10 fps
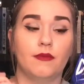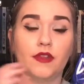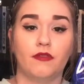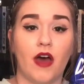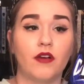
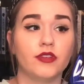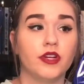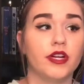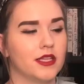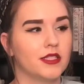the
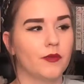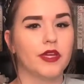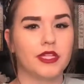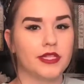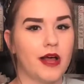founder, someone
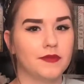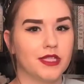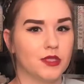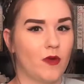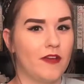kidnaps
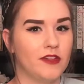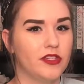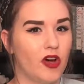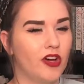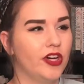his wife and
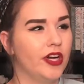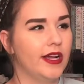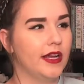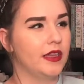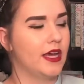daughter
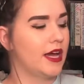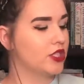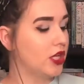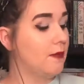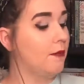and I think
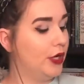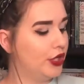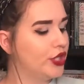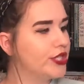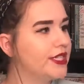actually
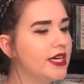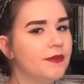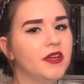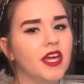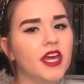murders
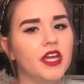them,